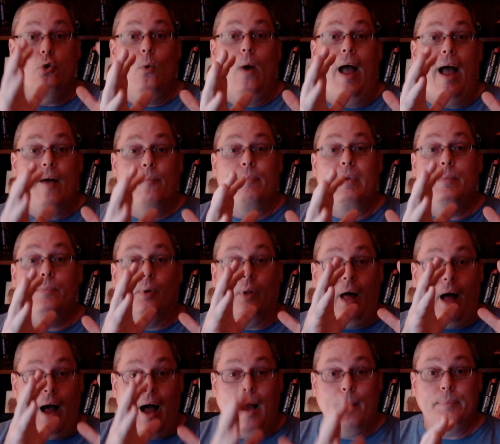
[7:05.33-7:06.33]
have people
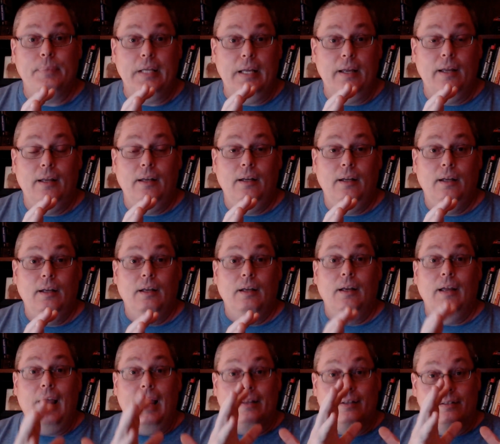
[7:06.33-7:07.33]
opt in
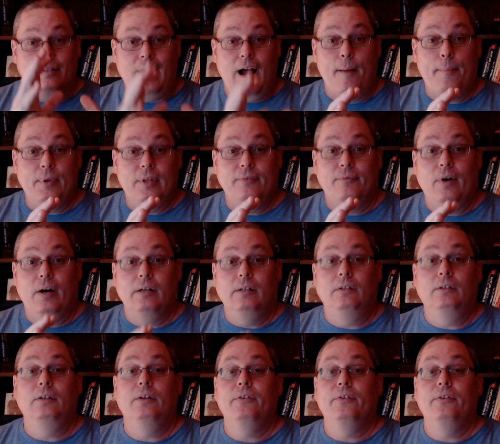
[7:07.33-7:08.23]
at the top of the funnel.